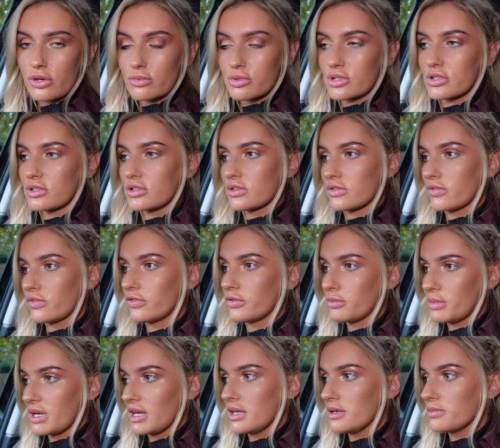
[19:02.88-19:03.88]
options for
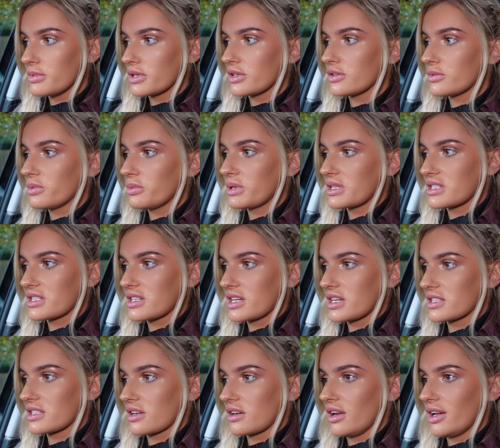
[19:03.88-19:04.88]
me because we went to
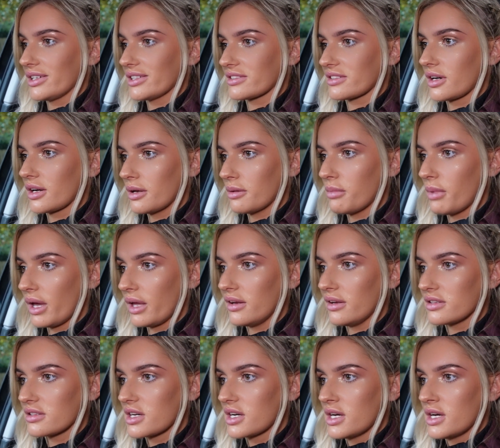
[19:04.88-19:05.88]
Tesco last time and